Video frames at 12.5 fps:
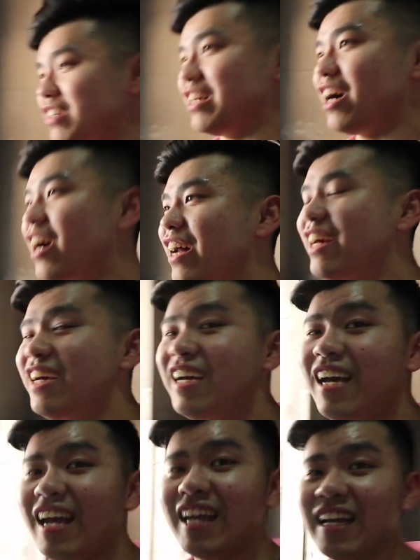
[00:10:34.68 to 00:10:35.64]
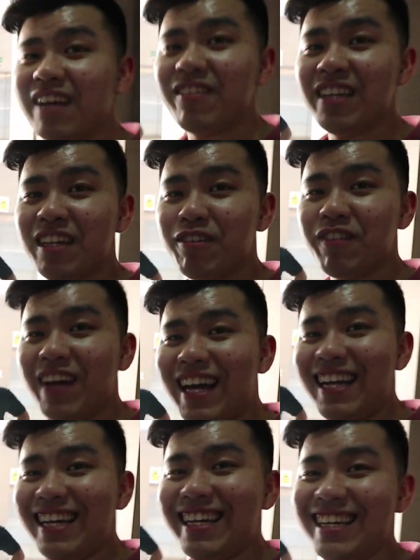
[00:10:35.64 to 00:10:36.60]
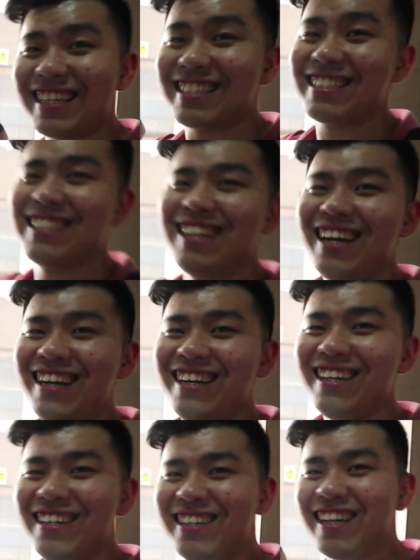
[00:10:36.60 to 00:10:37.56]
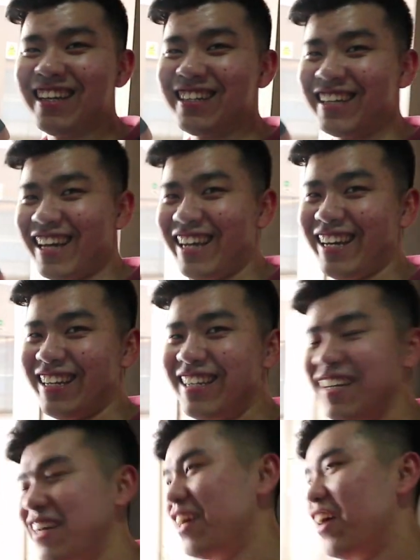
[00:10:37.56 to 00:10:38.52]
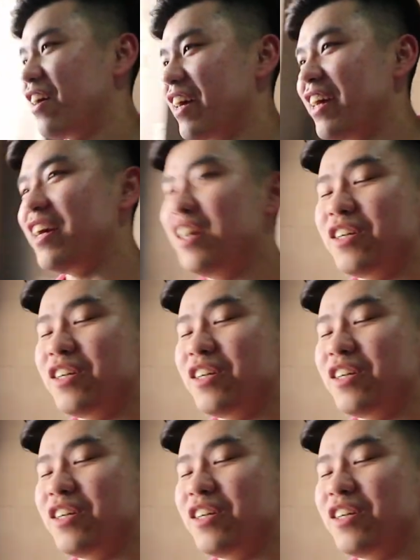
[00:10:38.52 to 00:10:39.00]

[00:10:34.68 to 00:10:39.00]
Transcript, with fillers: very hot. And I'm here with Alex oh, and Kenny. Okay,